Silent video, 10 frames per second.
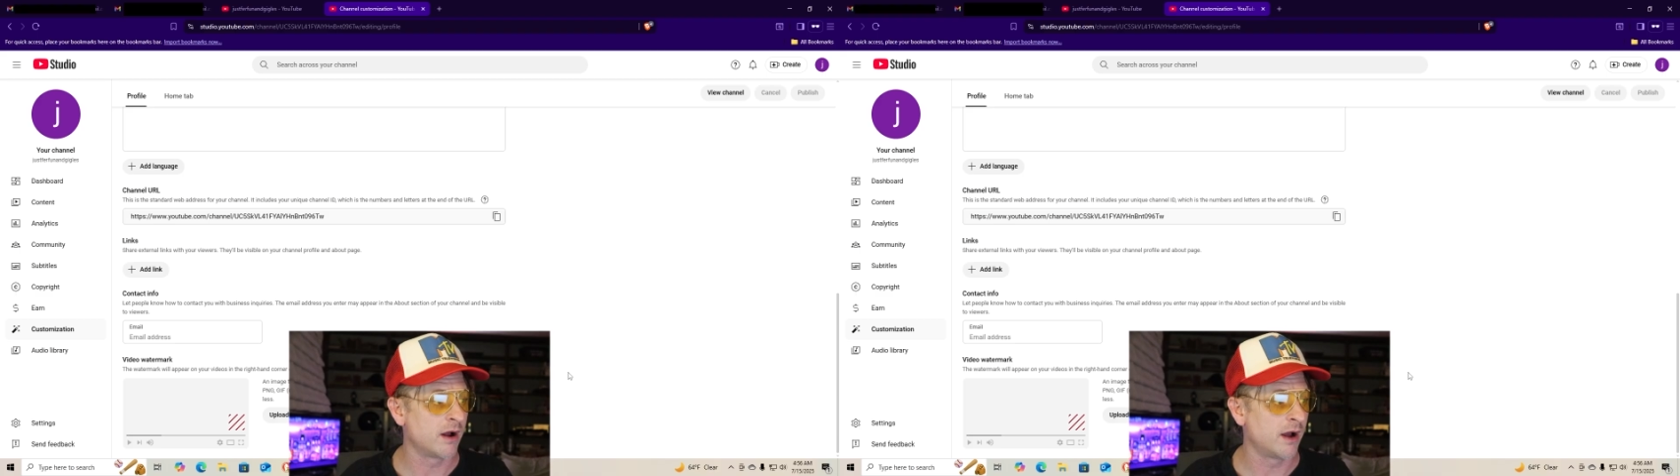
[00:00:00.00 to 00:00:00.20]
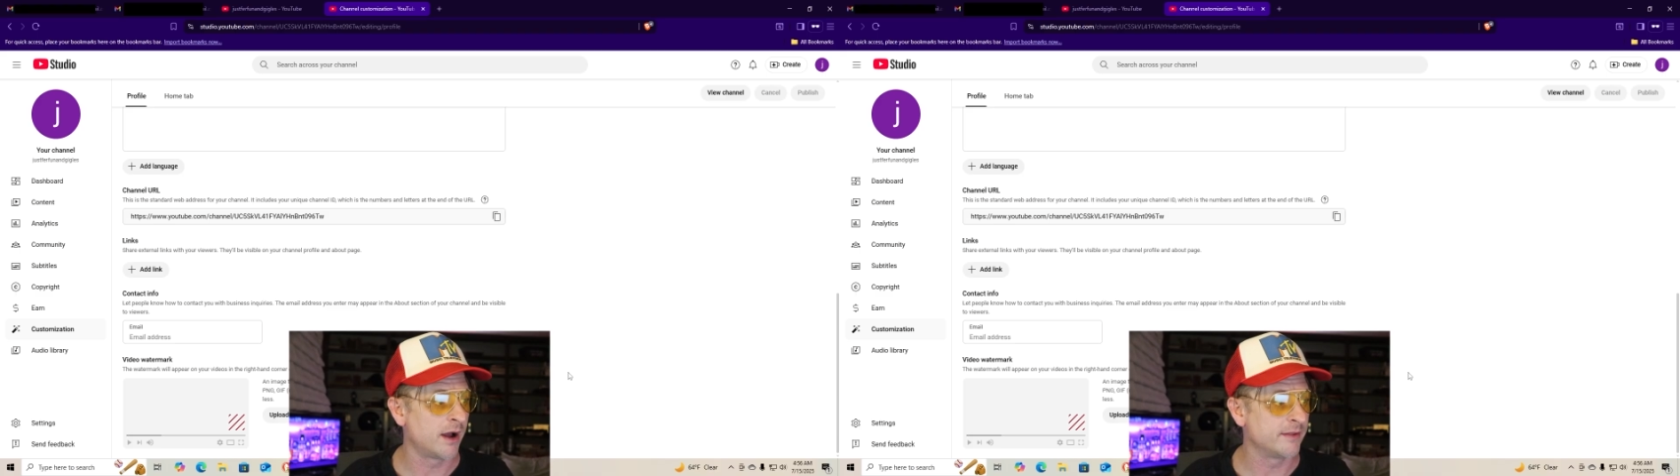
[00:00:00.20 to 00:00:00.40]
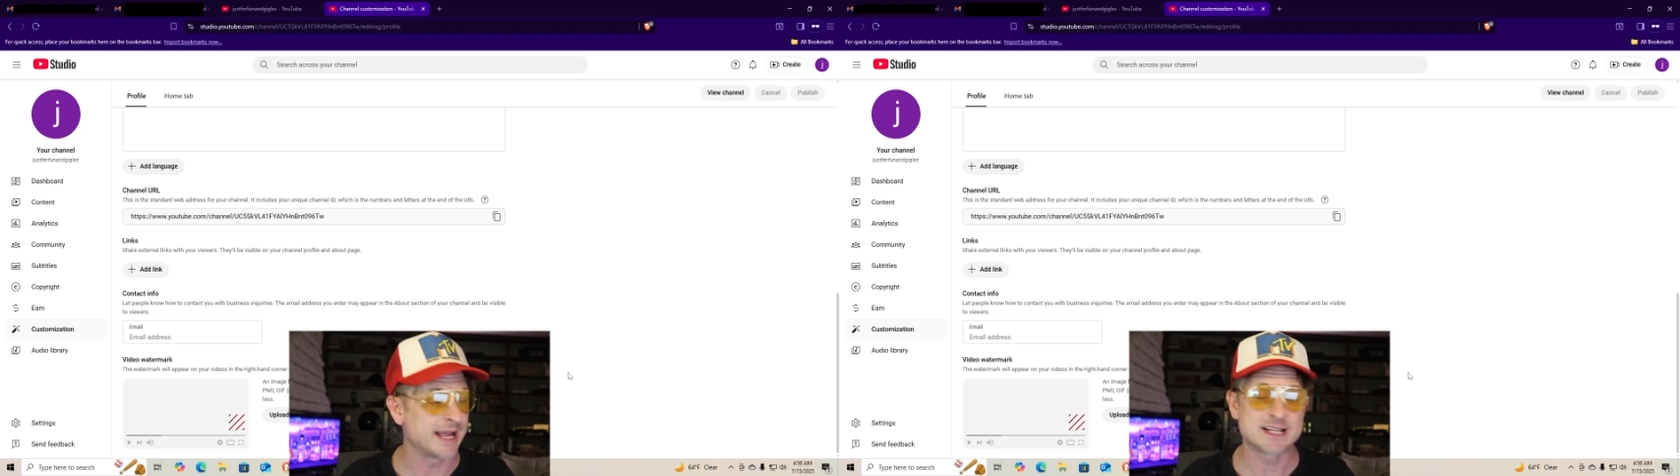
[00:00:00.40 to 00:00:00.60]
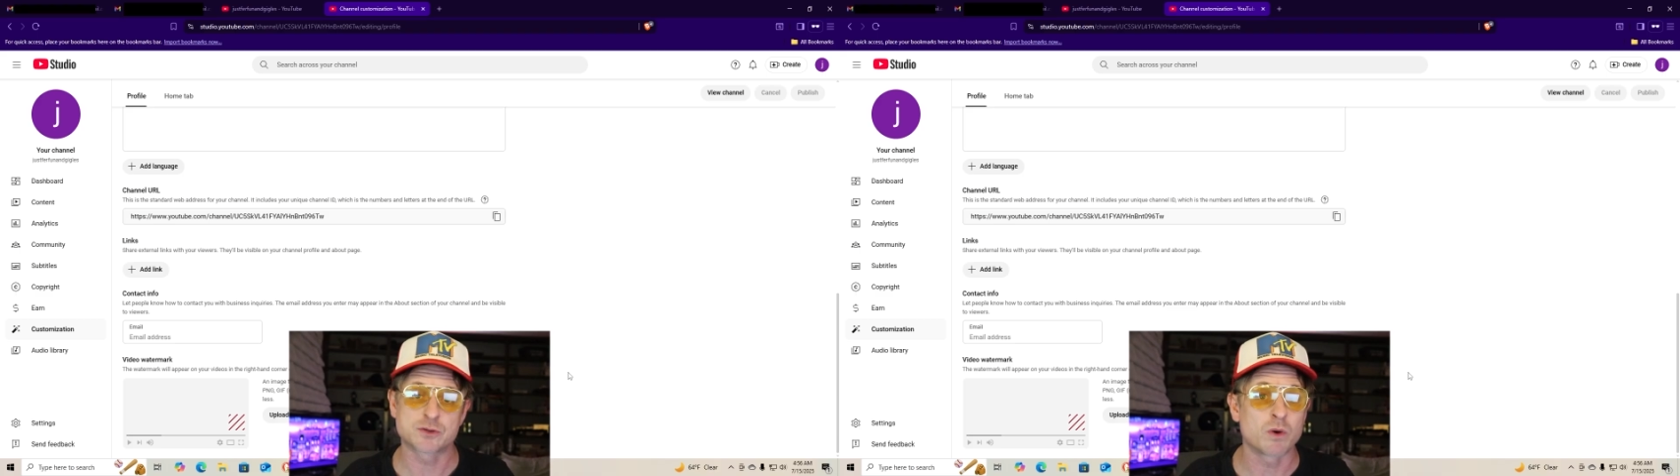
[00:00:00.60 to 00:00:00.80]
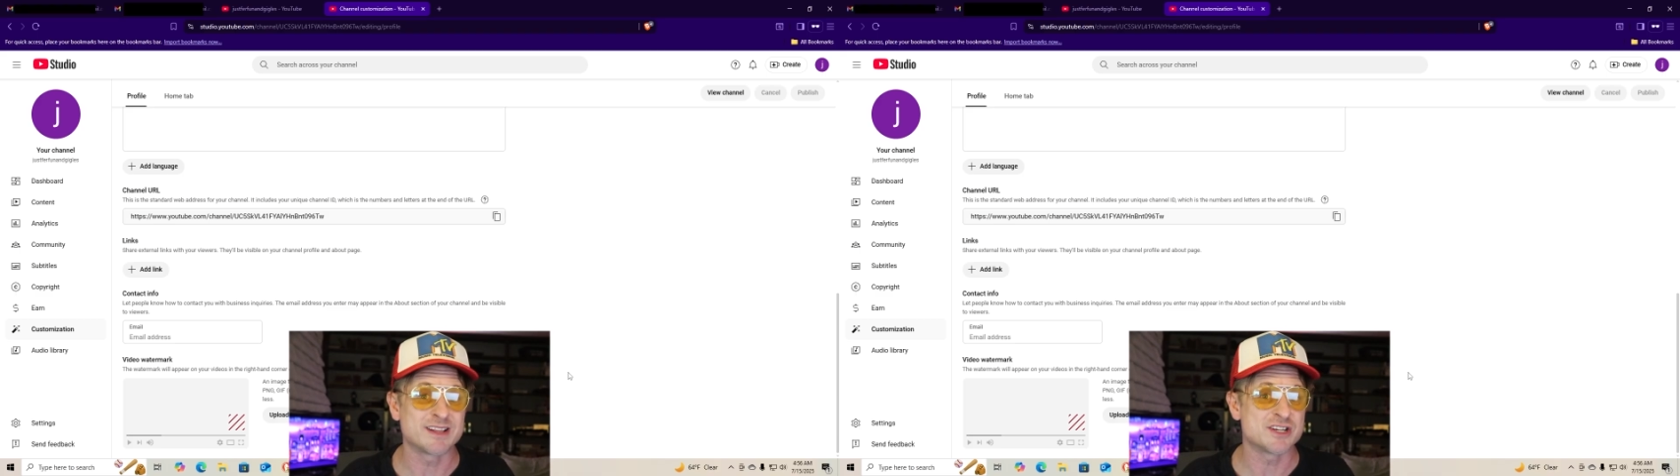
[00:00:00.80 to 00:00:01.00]

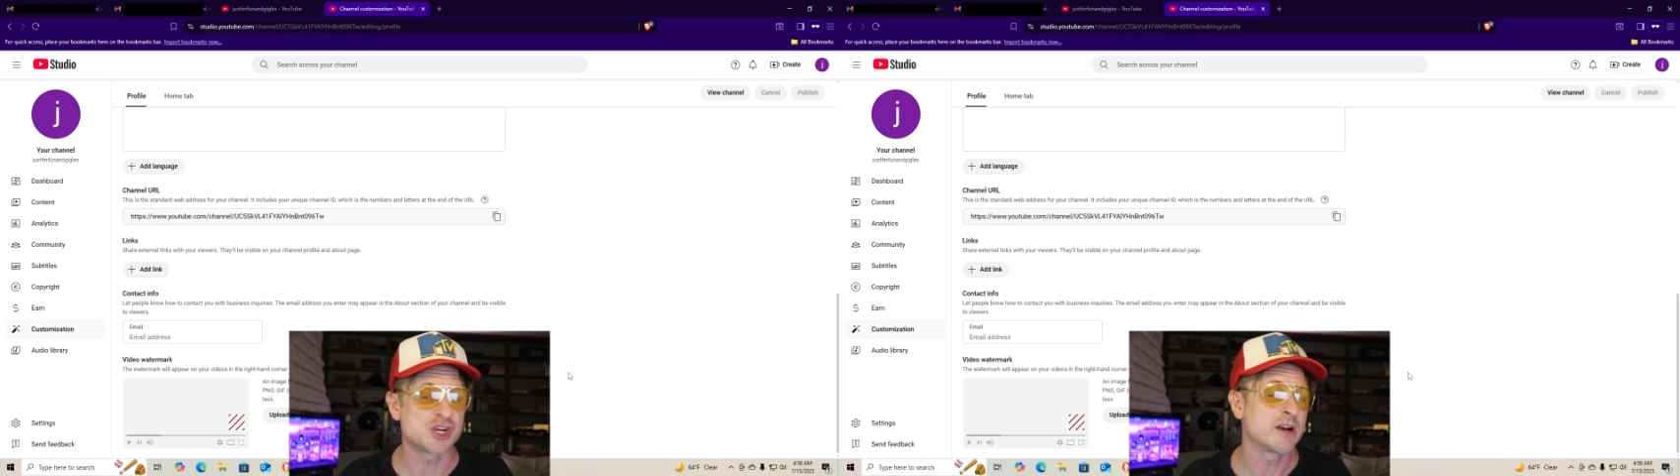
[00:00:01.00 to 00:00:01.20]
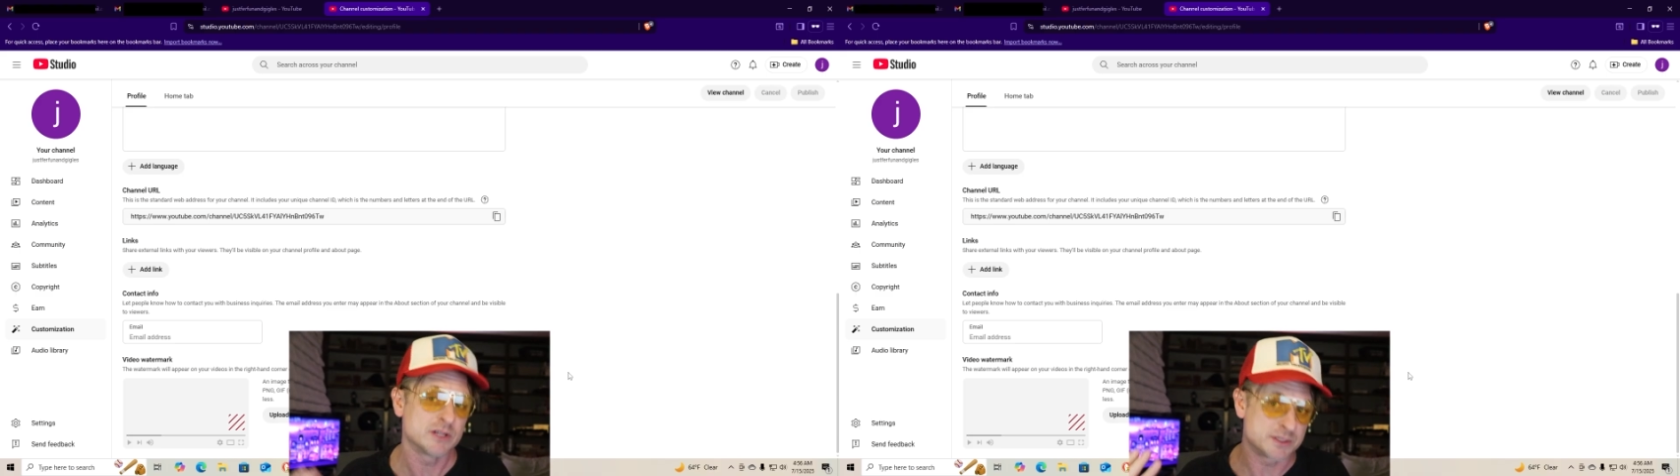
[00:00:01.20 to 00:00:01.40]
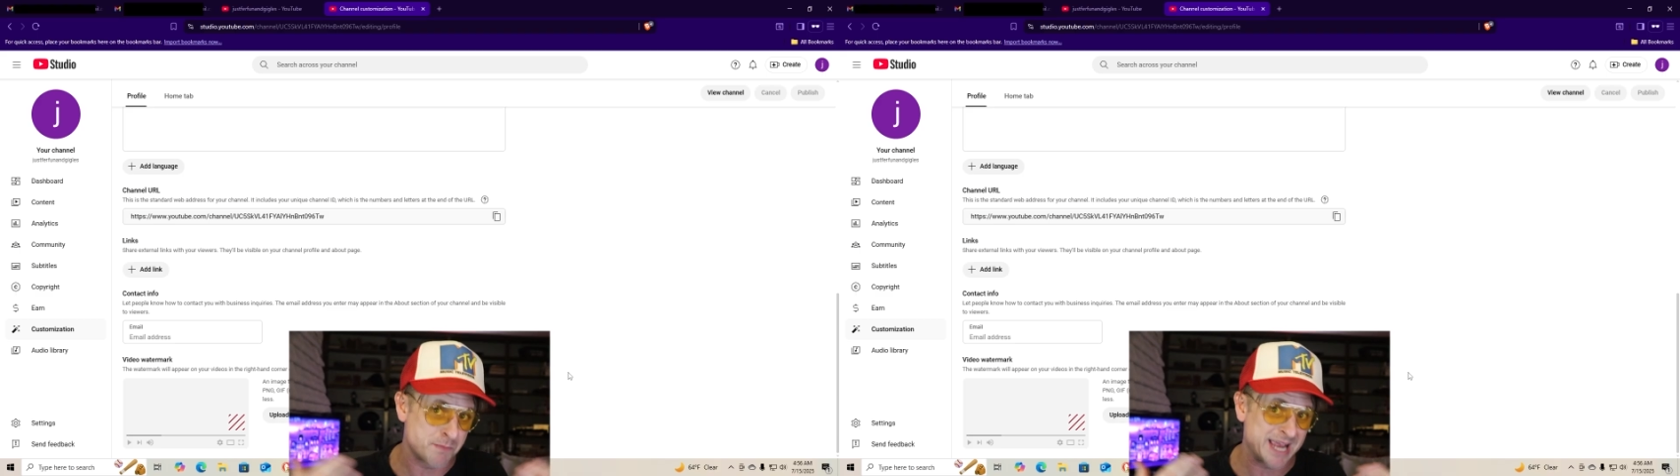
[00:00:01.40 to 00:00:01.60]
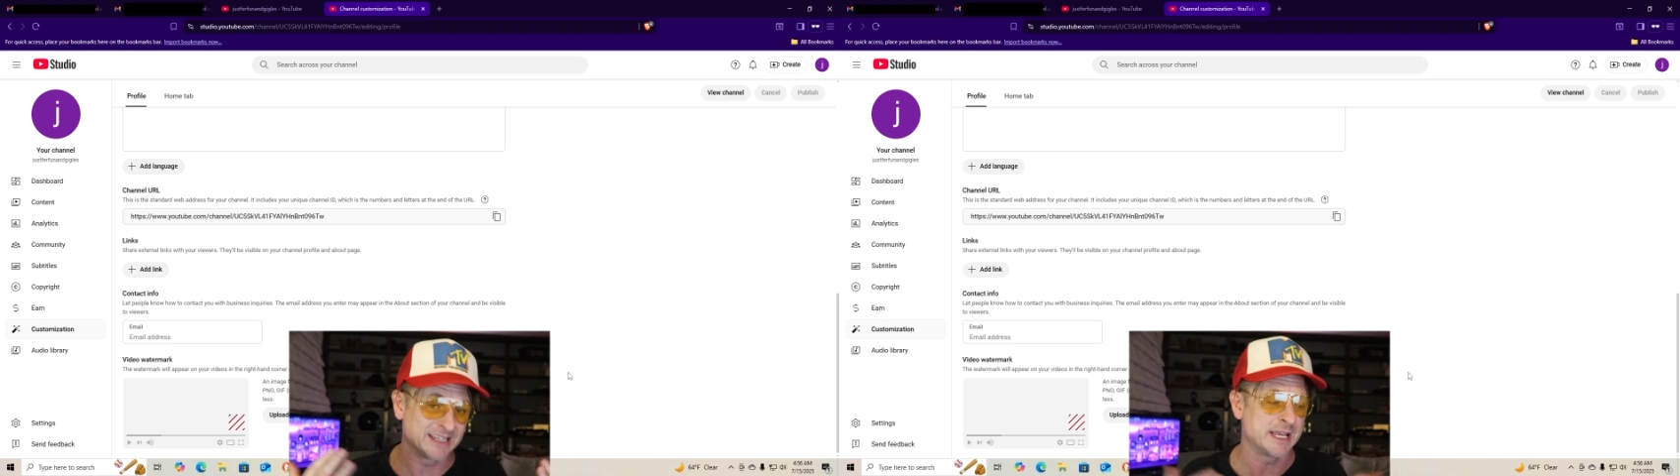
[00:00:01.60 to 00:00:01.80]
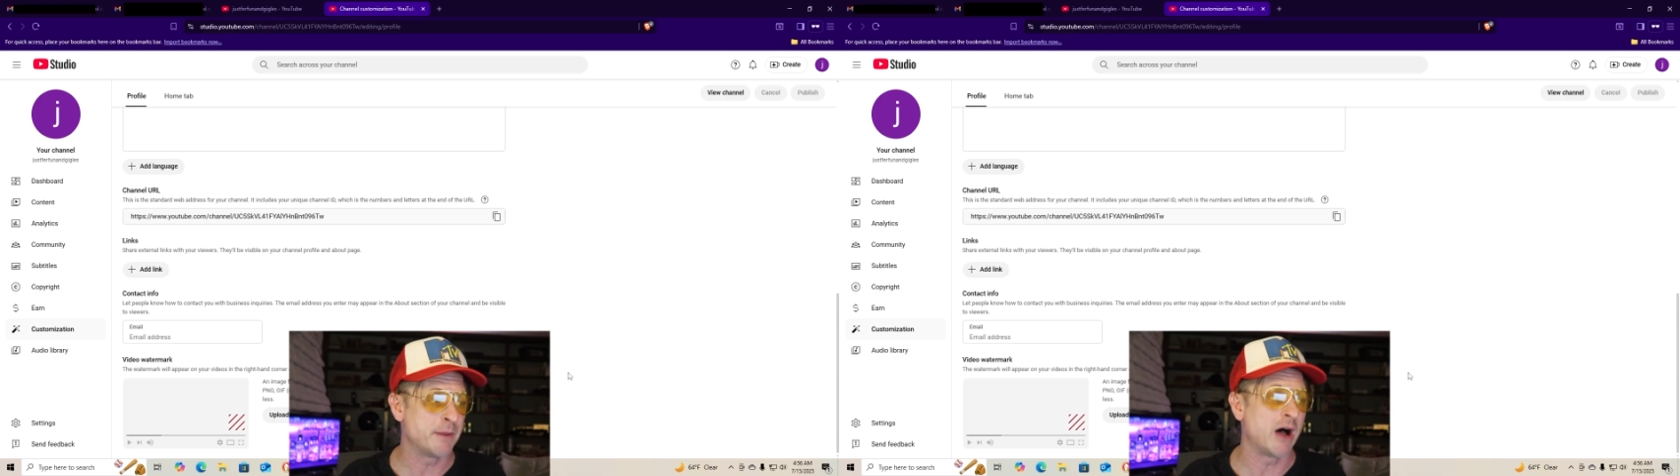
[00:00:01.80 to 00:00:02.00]
that's what this channel is
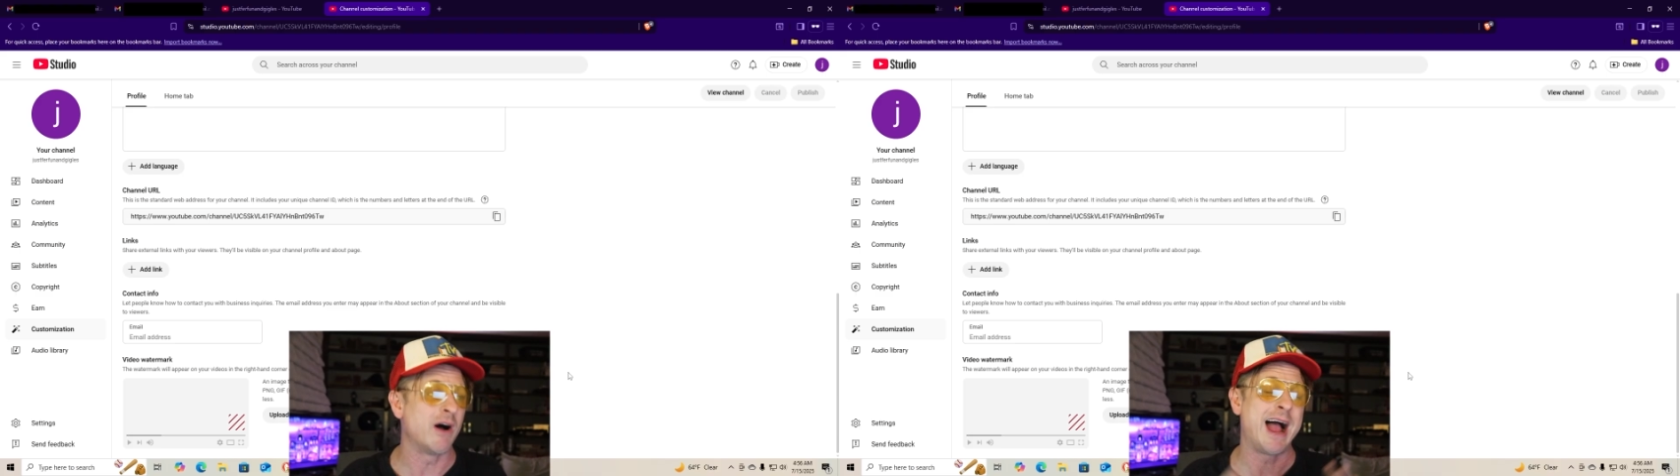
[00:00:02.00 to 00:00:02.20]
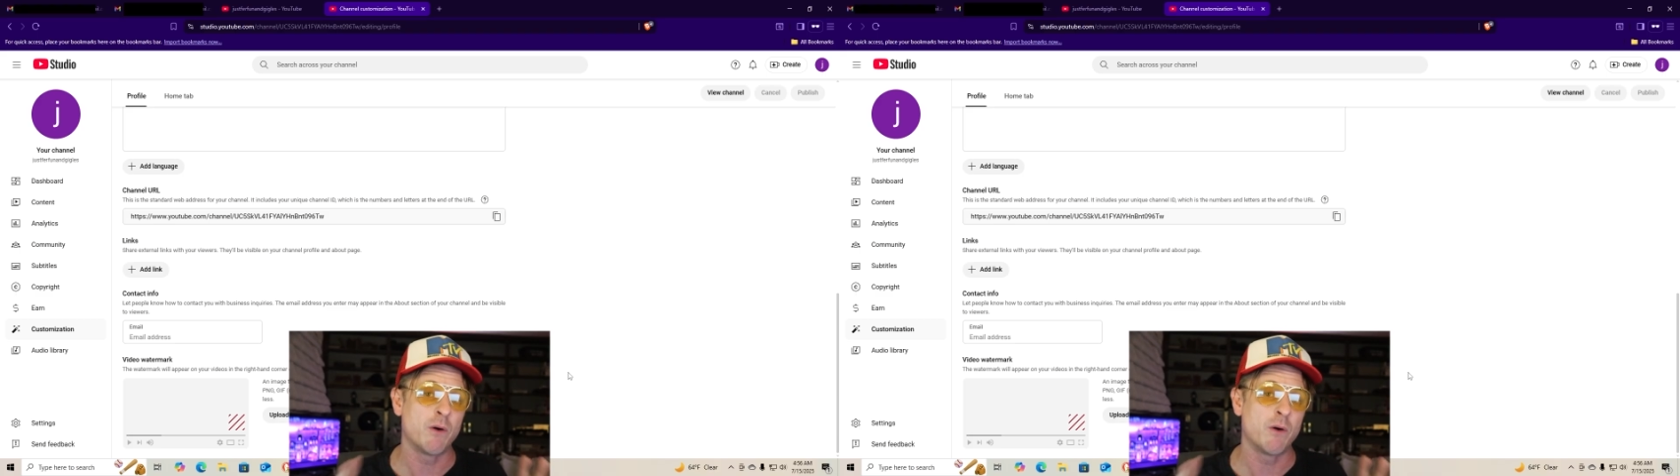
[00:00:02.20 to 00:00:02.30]
mainly about.